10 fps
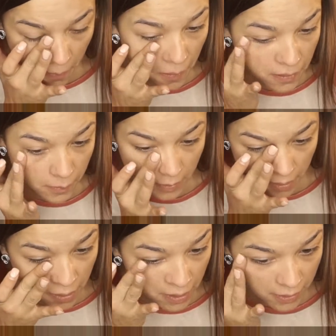under my
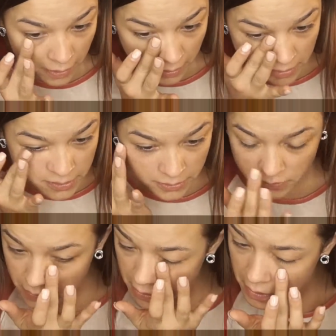eye. I
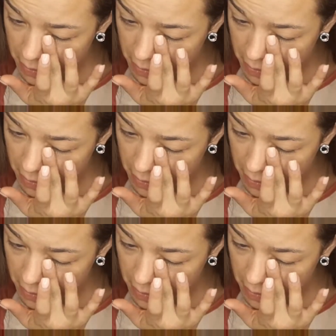do